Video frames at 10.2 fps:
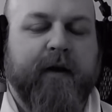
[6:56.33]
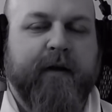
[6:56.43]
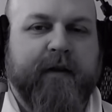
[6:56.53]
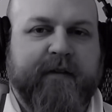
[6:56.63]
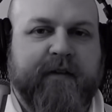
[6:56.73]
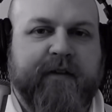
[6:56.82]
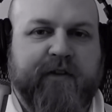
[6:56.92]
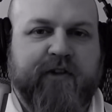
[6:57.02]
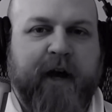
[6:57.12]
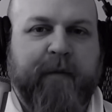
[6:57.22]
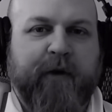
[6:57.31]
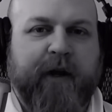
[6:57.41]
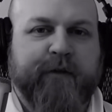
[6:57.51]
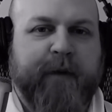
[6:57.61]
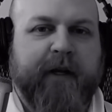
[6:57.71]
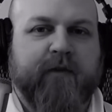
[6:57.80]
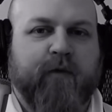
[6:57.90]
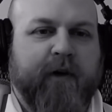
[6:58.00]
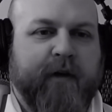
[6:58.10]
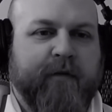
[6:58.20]
This is the job you guys picked.
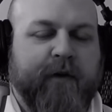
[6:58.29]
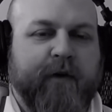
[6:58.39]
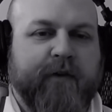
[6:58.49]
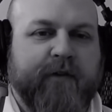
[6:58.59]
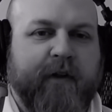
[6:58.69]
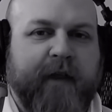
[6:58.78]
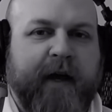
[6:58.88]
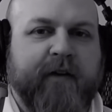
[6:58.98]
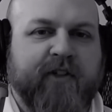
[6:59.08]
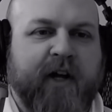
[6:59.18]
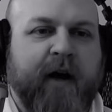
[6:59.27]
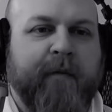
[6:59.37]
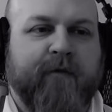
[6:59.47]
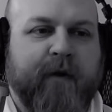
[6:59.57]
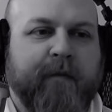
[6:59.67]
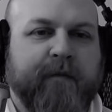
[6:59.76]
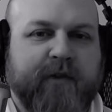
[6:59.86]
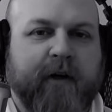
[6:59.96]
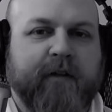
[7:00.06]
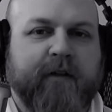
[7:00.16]
We're going to focus on that job from start to